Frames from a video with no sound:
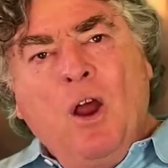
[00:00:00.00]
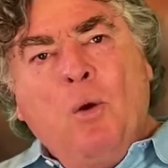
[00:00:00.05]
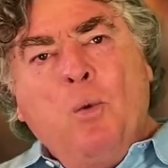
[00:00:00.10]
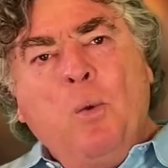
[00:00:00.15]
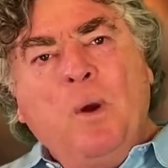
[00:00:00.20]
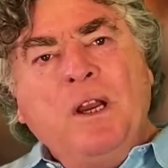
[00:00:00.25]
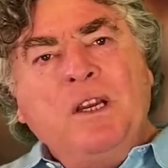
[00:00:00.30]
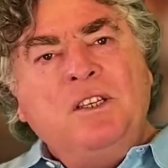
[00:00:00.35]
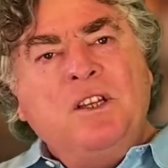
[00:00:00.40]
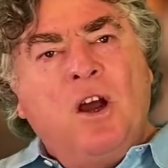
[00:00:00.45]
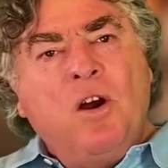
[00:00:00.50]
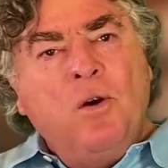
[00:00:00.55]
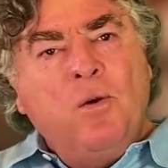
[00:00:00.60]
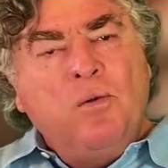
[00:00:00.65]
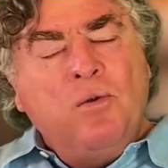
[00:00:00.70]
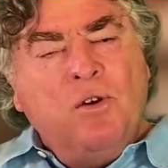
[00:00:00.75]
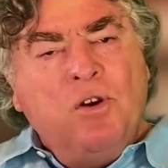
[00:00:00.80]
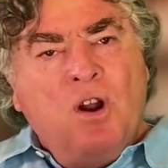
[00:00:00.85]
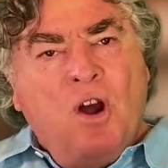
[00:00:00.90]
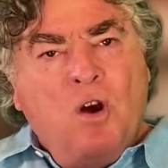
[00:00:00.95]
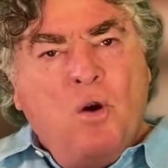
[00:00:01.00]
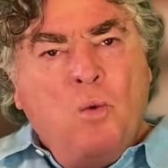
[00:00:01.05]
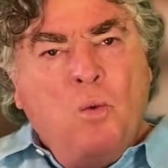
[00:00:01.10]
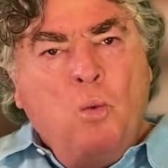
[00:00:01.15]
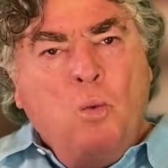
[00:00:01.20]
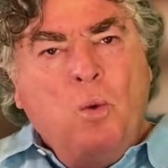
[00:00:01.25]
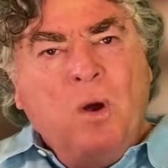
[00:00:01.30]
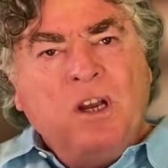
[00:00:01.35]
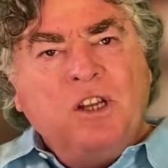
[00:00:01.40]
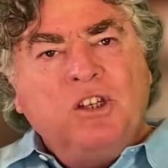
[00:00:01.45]
We don't know
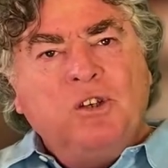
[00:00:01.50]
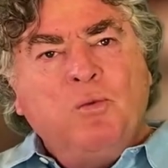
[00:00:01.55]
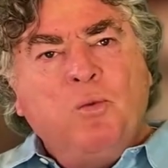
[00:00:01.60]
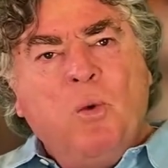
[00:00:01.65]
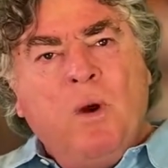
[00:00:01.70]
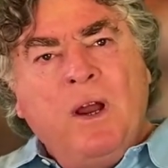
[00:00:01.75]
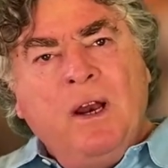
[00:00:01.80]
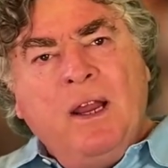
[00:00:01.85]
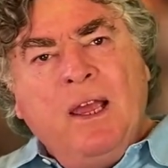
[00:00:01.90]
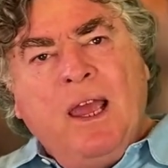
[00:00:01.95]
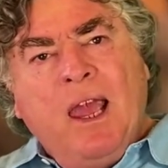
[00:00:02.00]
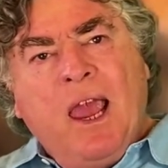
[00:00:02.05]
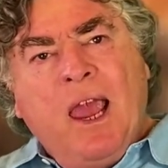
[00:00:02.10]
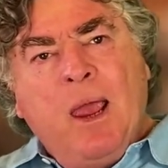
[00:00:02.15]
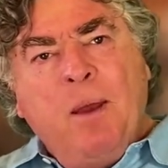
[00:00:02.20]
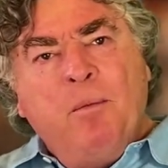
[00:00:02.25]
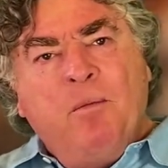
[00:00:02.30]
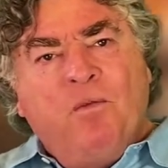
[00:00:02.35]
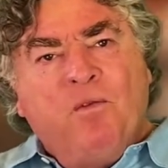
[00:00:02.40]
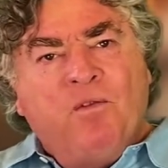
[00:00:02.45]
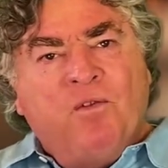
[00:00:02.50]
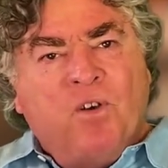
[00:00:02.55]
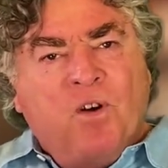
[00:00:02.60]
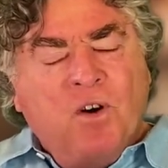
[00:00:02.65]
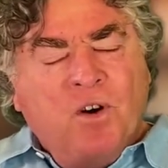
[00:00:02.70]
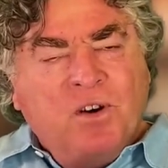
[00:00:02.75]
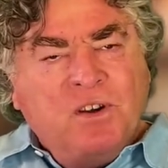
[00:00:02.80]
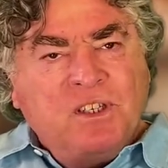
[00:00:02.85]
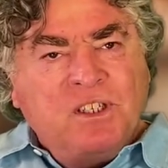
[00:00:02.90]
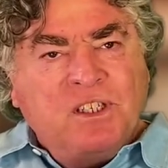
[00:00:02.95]
which one came
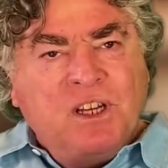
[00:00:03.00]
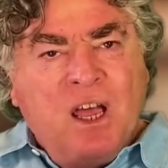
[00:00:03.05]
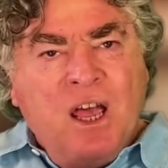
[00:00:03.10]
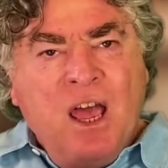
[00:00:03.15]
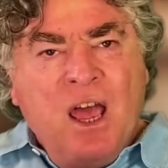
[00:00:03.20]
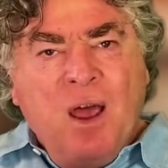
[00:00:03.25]
first,